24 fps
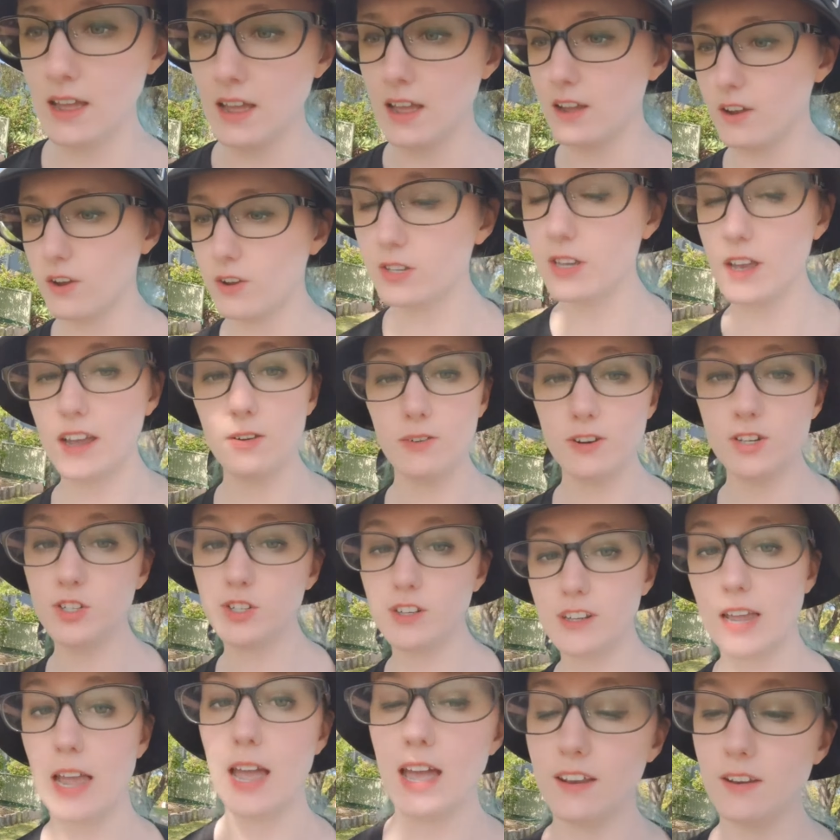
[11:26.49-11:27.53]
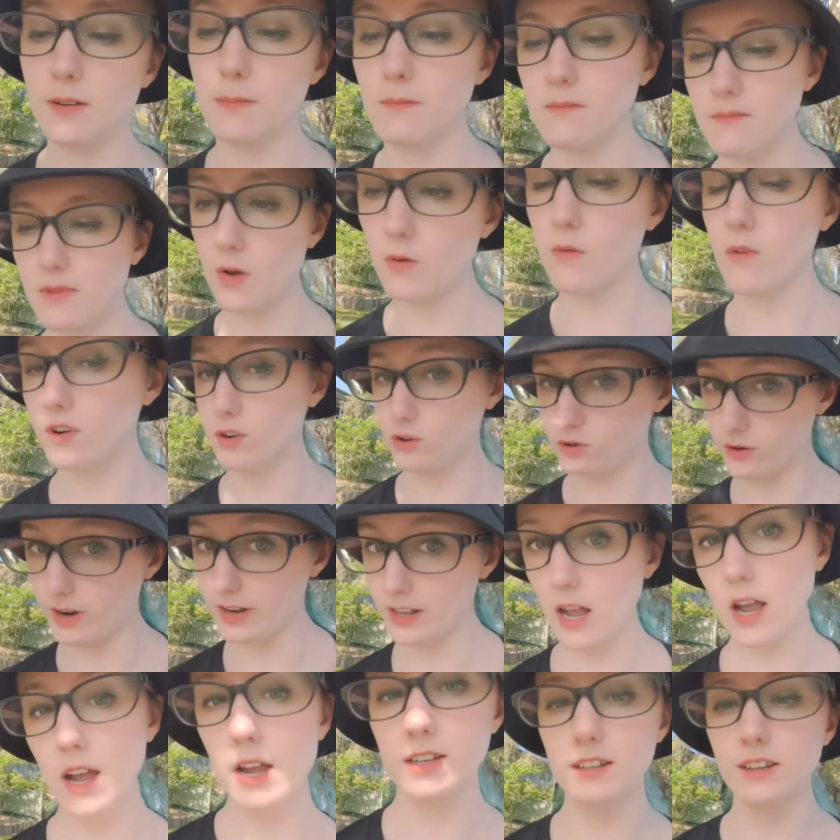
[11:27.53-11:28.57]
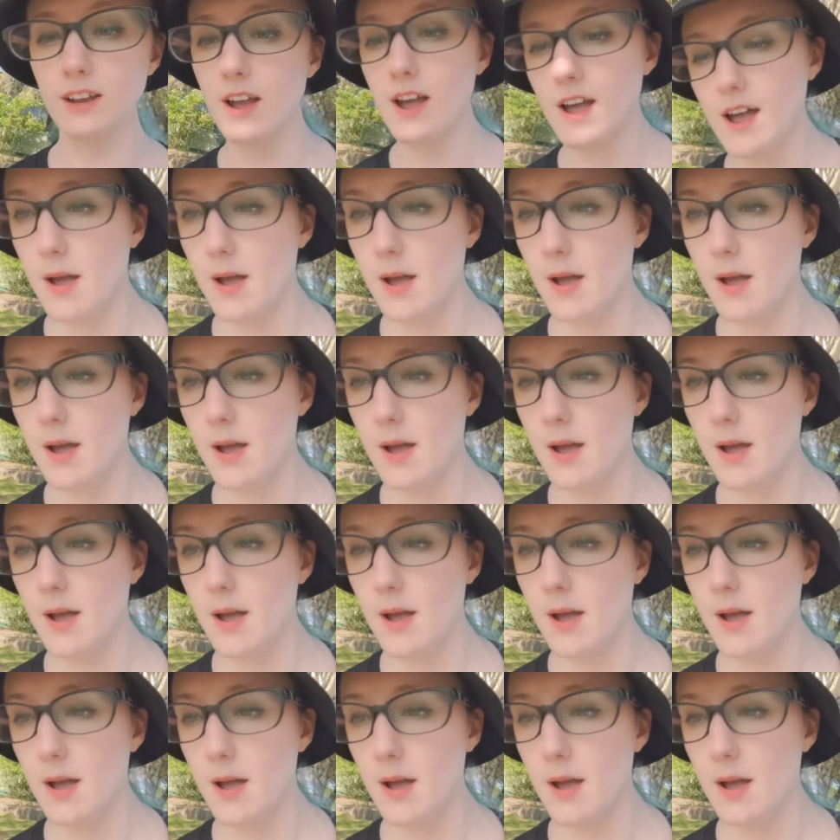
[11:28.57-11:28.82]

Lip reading: Because I originally had them, they were very straight lines,